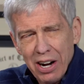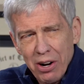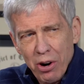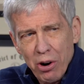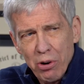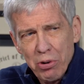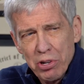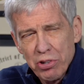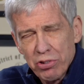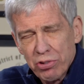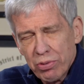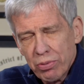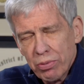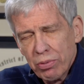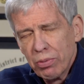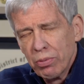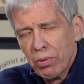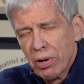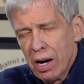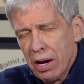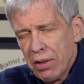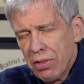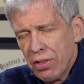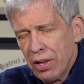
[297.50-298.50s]
always,
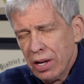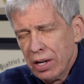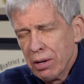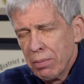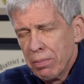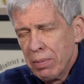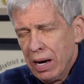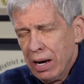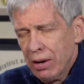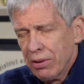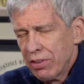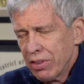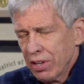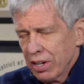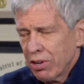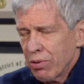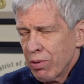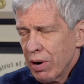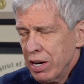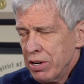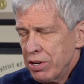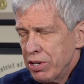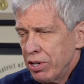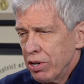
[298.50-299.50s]
when I think about the
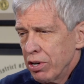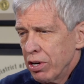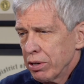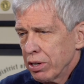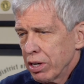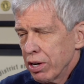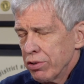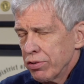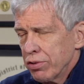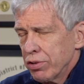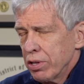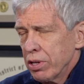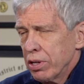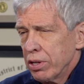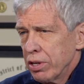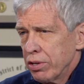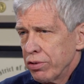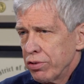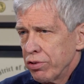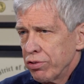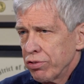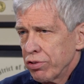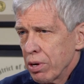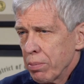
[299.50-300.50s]
criteria, because
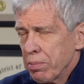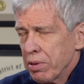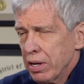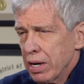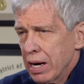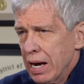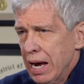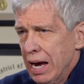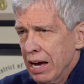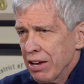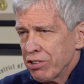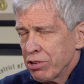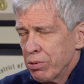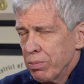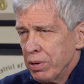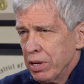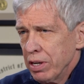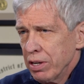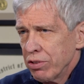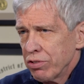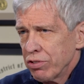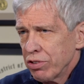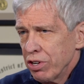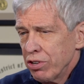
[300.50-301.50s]
this is something that has to
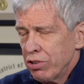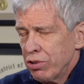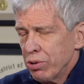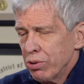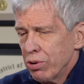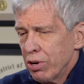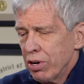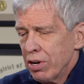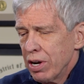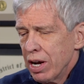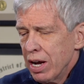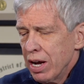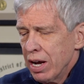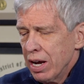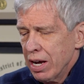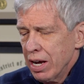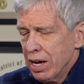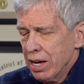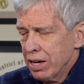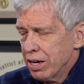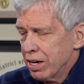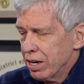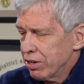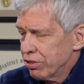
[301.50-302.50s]
be instituted,
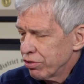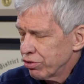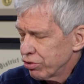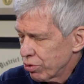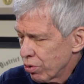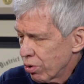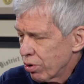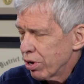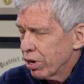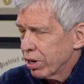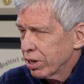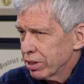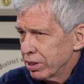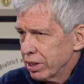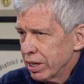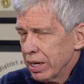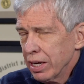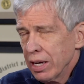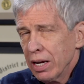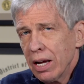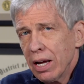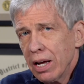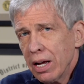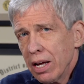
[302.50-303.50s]
and
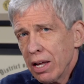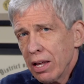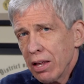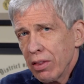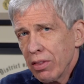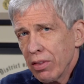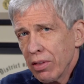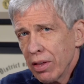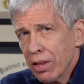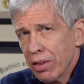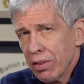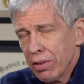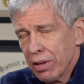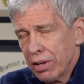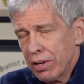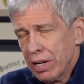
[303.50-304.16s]
historically, the